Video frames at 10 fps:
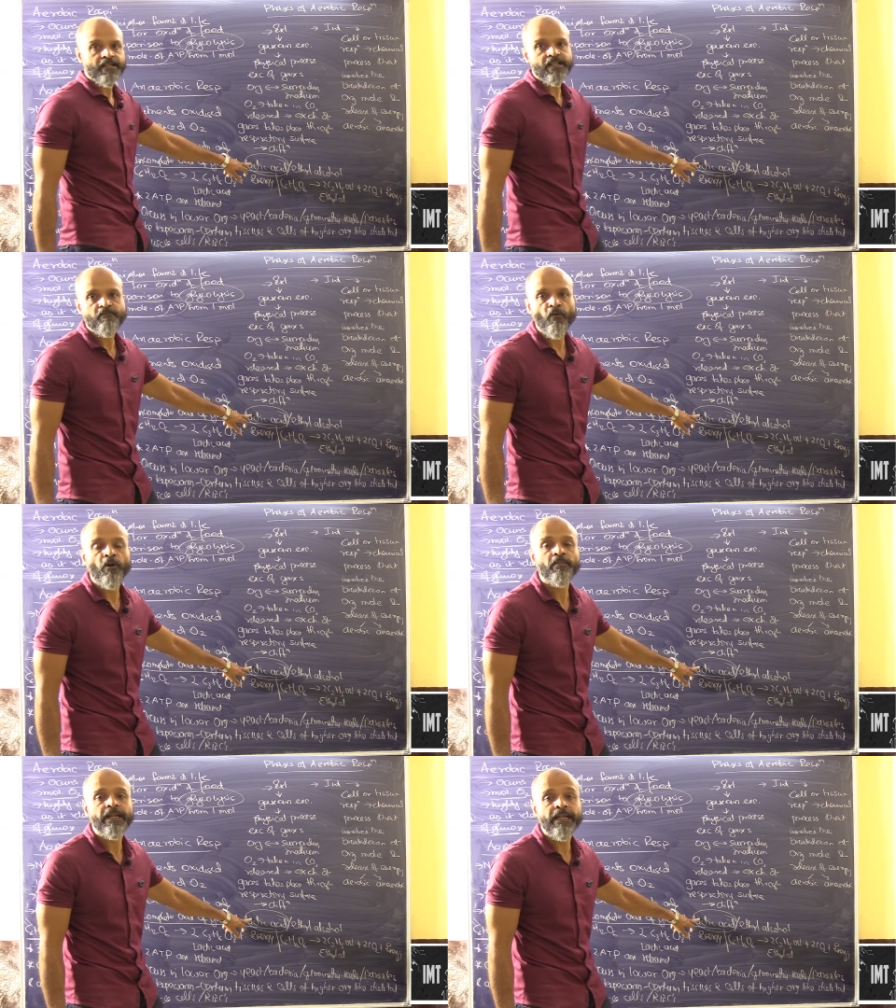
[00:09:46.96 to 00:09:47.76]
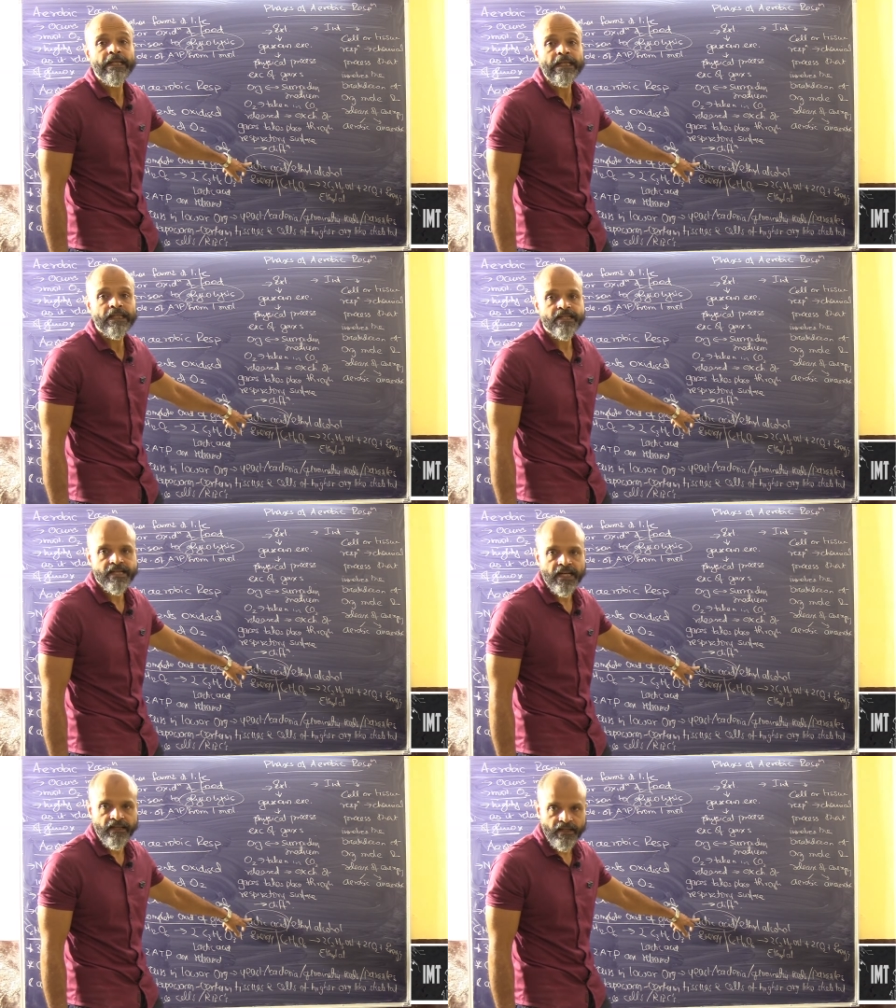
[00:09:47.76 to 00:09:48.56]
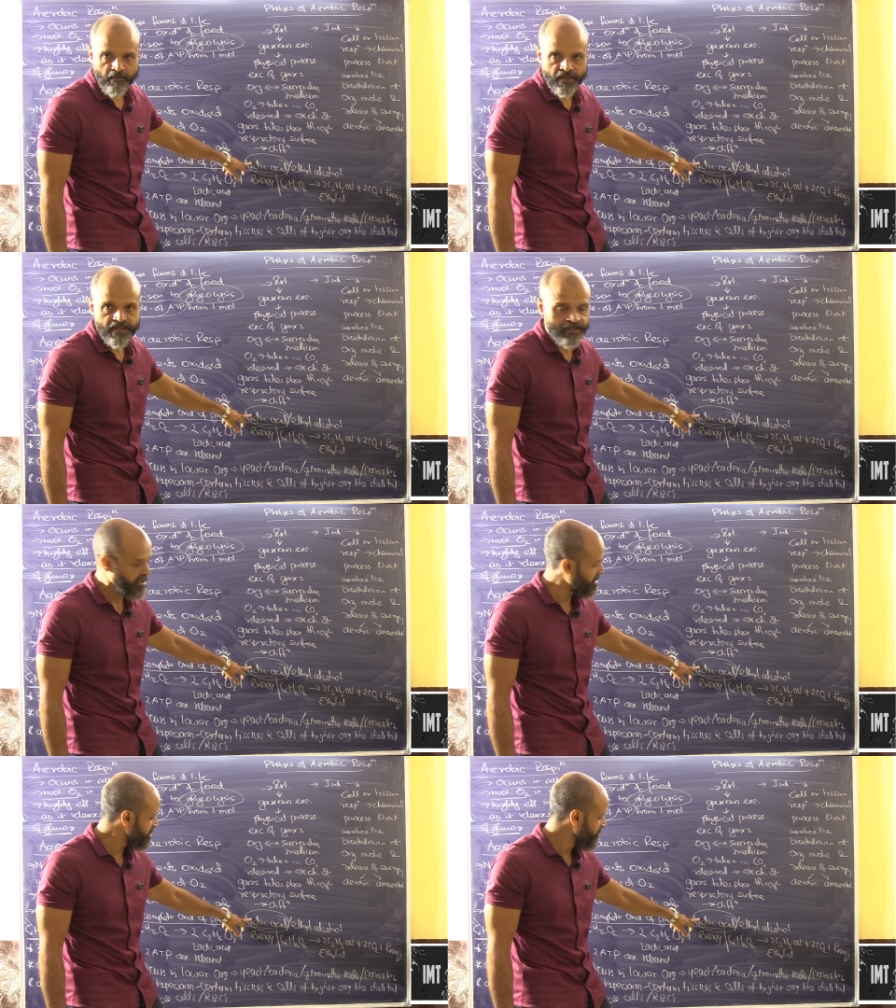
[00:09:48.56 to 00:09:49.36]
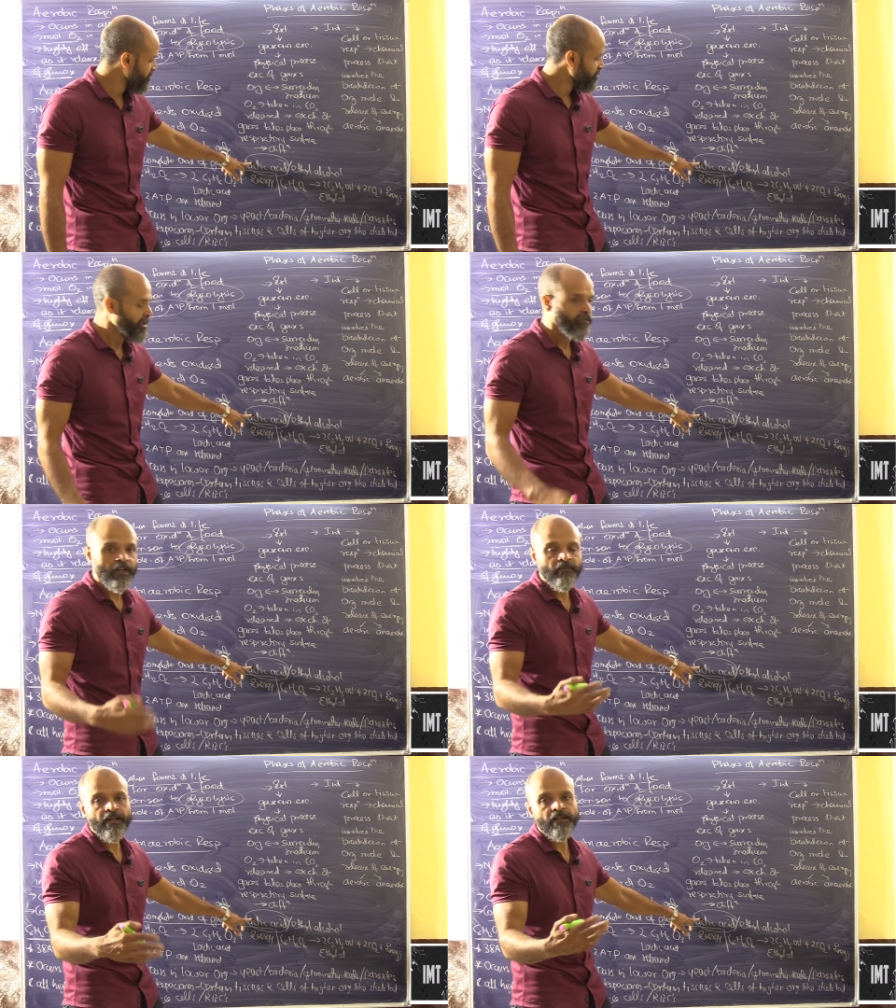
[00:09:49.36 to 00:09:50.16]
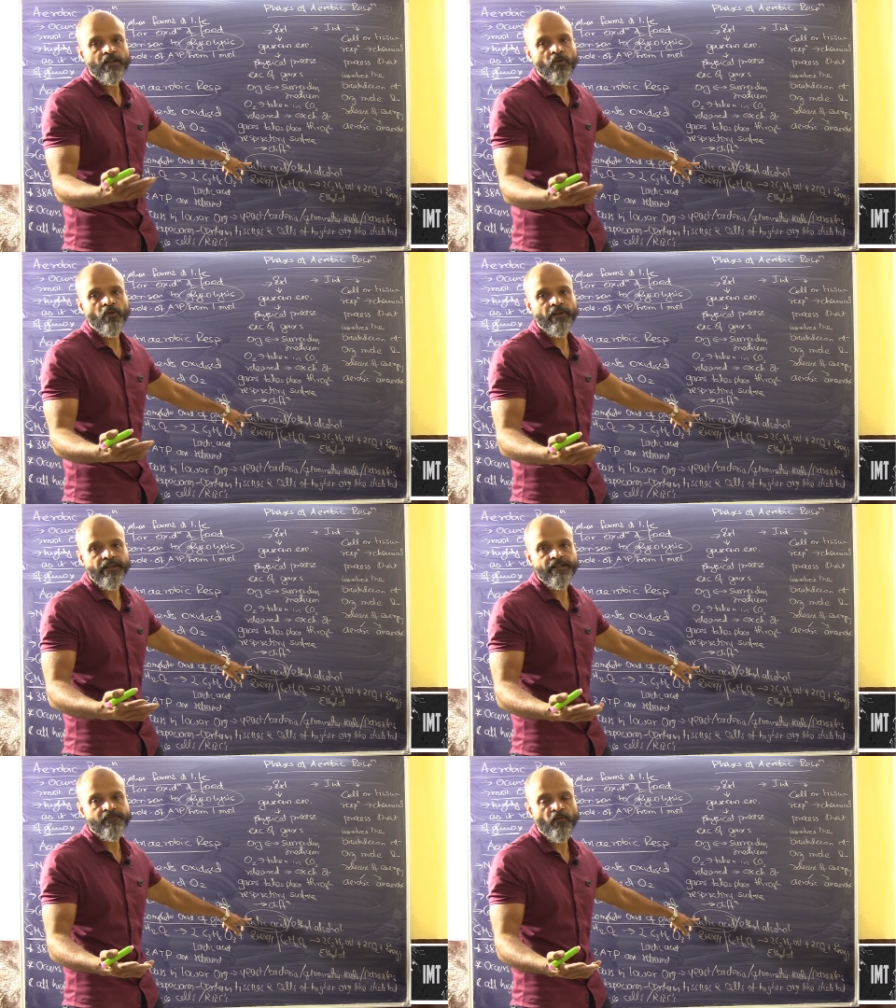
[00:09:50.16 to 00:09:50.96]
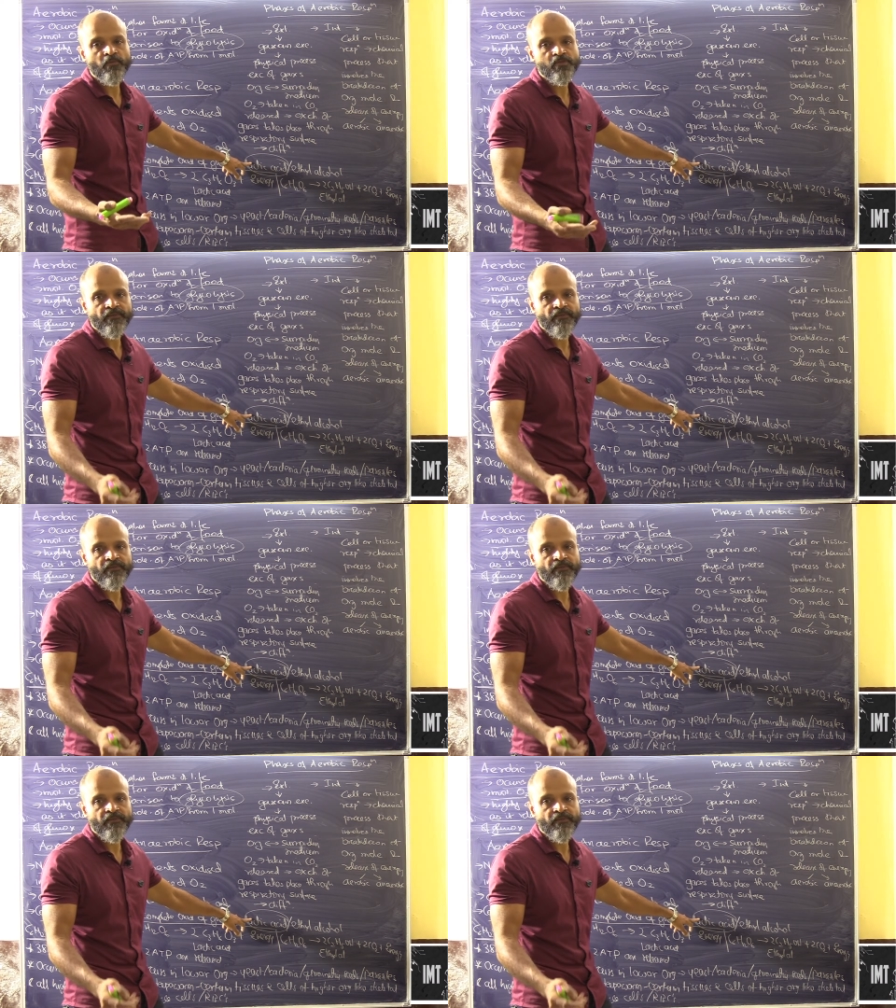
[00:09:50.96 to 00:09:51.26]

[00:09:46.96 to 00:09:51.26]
is formed in skeletal muscle cells when we undergo rigorous forms of